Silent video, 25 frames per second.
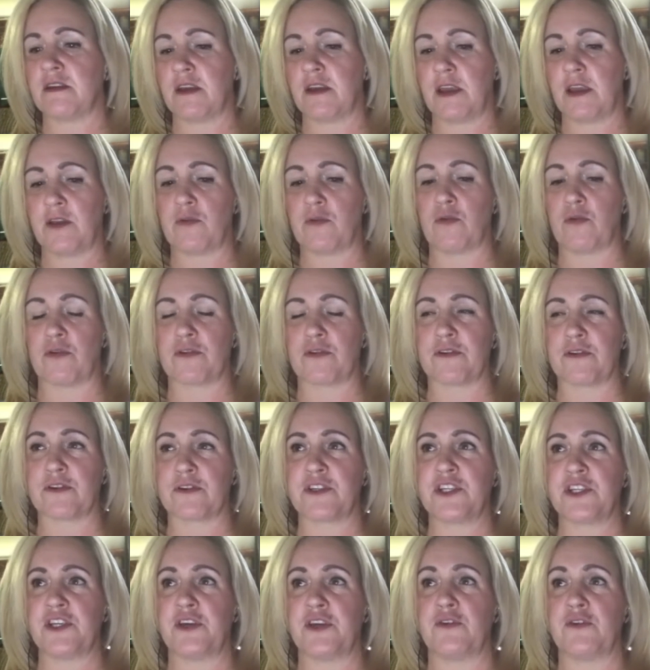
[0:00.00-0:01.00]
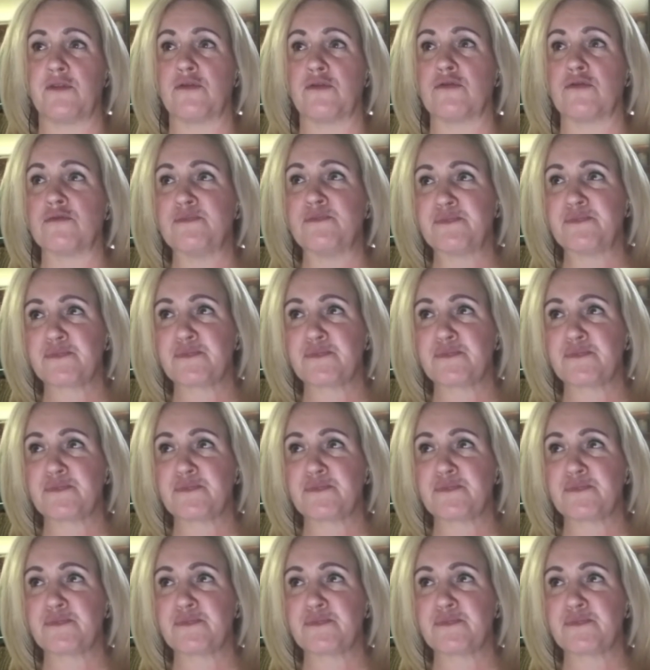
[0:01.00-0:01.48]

in order to